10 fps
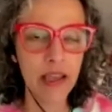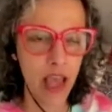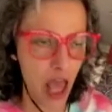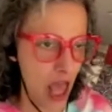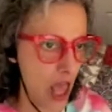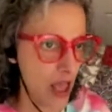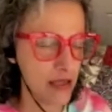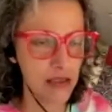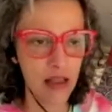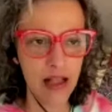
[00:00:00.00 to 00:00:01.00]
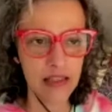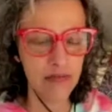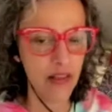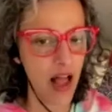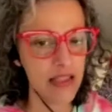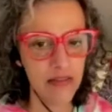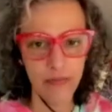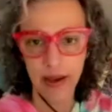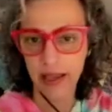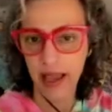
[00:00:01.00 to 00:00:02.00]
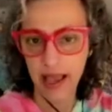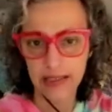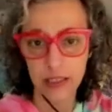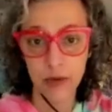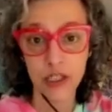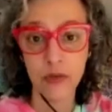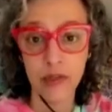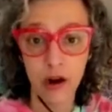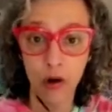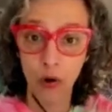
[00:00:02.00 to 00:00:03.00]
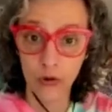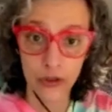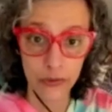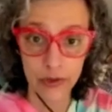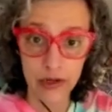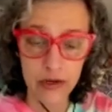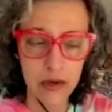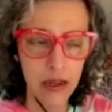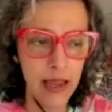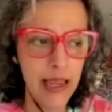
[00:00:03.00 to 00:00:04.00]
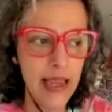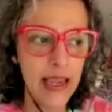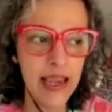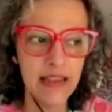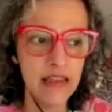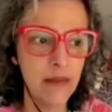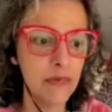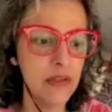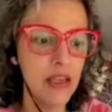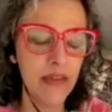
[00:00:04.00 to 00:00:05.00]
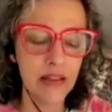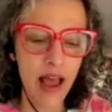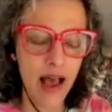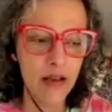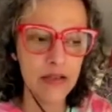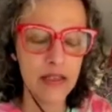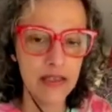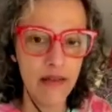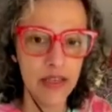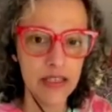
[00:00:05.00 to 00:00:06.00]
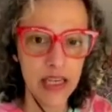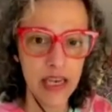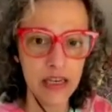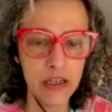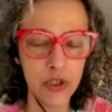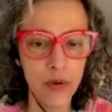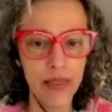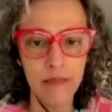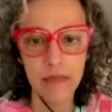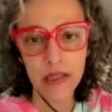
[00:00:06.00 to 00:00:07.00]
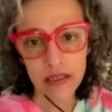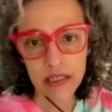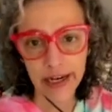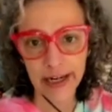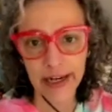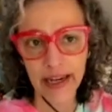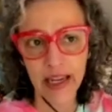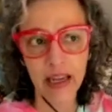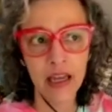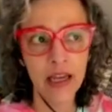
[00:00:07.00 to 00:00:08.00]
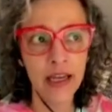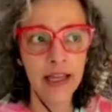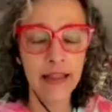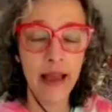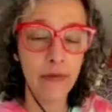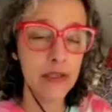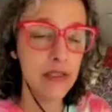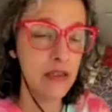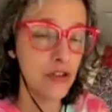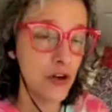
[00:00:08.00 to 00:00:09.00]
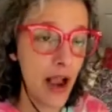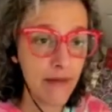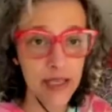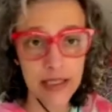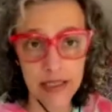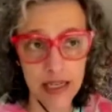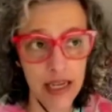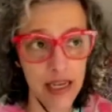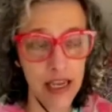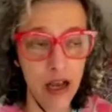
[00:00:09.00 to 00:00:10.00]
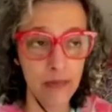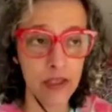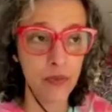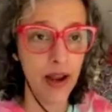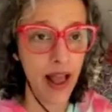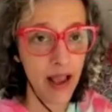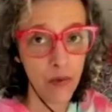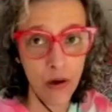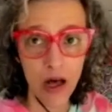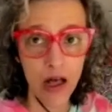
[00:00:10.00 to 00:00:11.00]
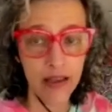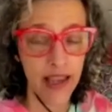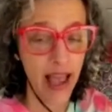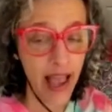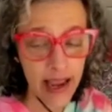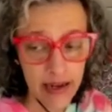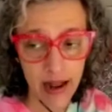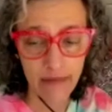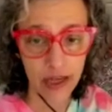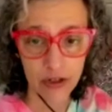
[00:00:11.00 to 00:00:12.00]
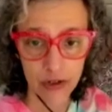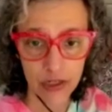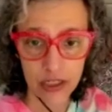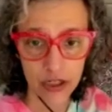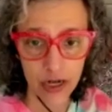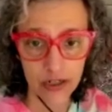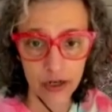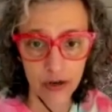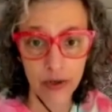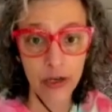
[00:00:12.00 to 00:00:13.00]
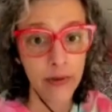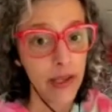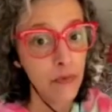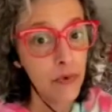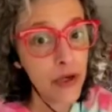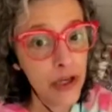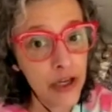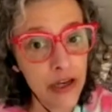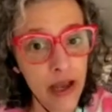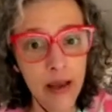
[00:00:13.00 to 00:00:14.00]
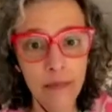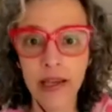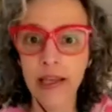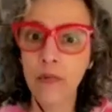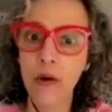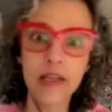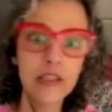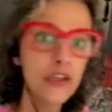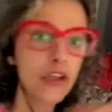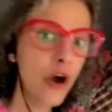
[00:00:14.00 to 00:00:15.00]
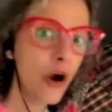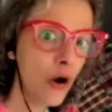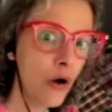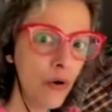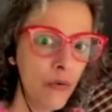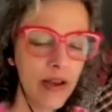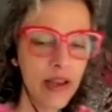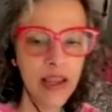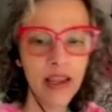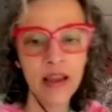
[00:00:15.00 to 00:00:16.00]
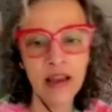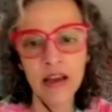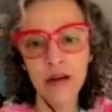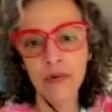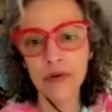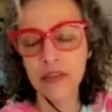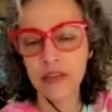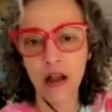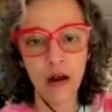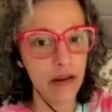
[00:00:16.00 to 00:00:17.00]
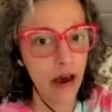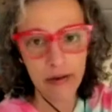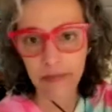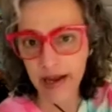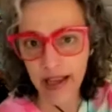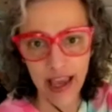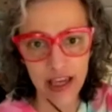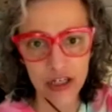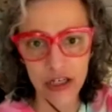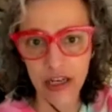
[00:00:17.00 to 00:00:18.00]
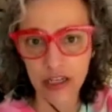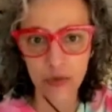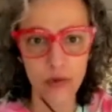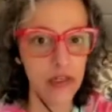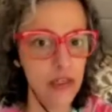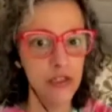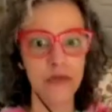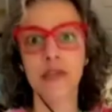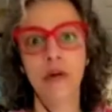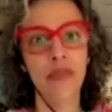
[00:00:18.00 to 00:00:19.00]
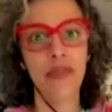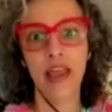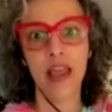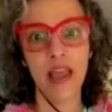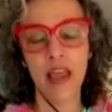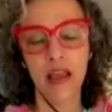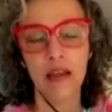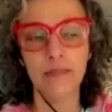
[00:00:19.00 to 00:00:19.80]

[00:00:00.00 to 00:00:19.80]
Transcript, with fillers: Yes. Lots of, lots of butting heads, especially with our older one. He ended up leaving the house at 17 to join the military. That was a travesty. He almost went AWOL. He hated having a drill instructor. We knew he would, but he wanted to go and he, was no, not on medication. He just wanted to do his own thing.